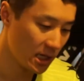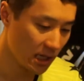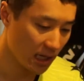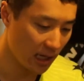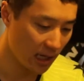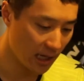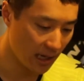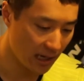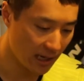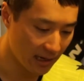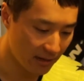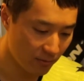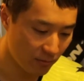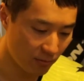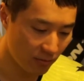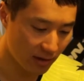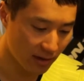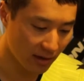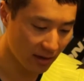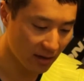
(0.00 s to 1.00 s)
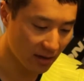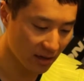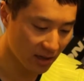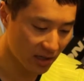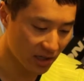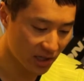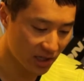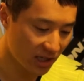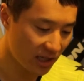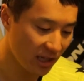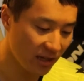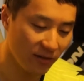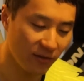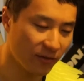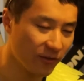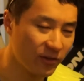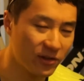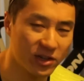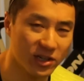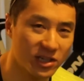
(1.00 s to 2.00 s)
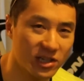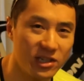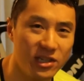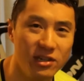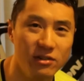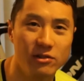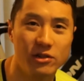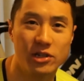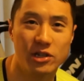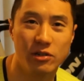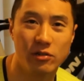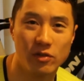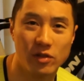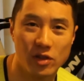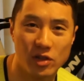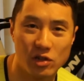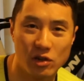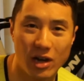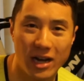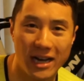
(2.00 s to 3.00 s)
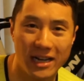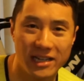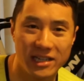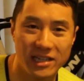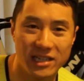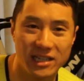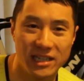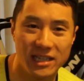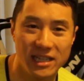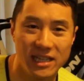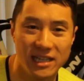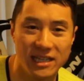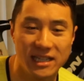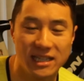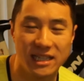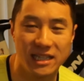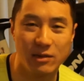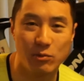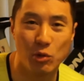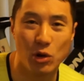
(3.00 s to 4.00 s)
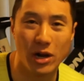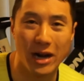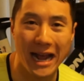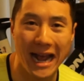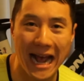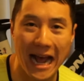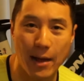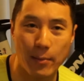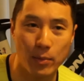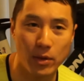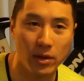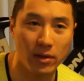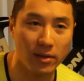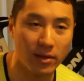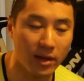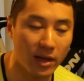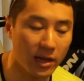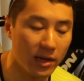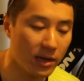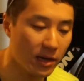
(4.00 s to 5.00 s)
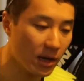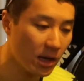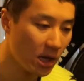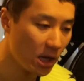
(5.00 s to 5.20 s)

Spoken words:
I wanted to give just new shoes a try just to see what happens. And